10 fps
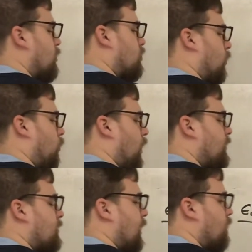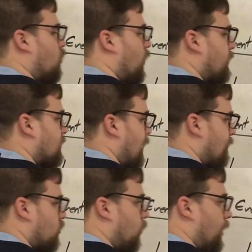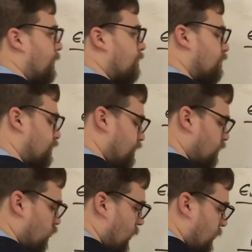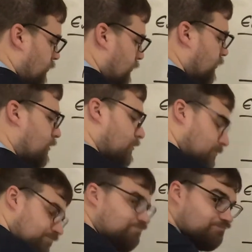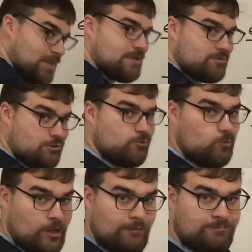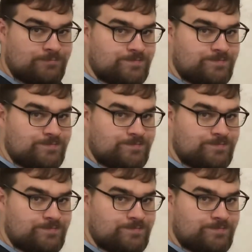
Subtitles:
So 1 times 1 times 1. Well, that's still 1.